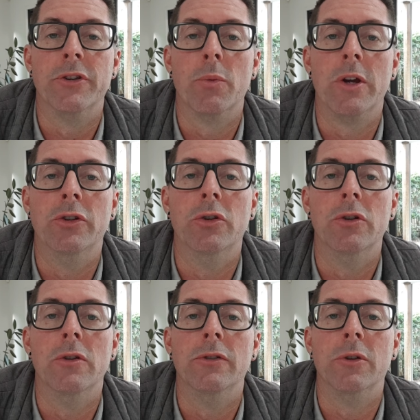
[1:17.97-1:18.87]
that we do
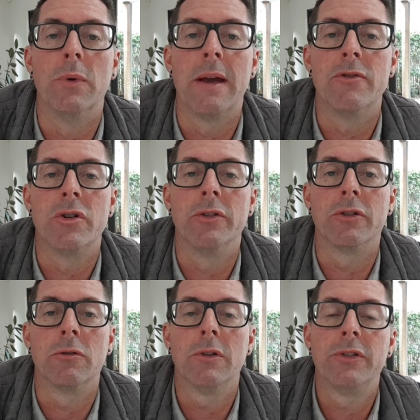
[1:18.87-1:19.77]
use that we advertise
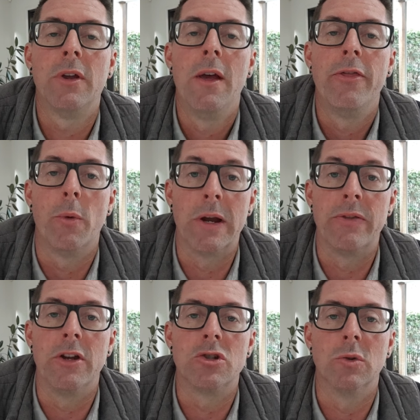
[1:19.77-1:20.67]
across that we
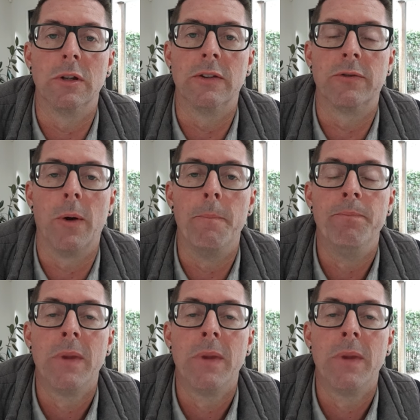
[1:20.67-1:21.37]
can then shortlist from.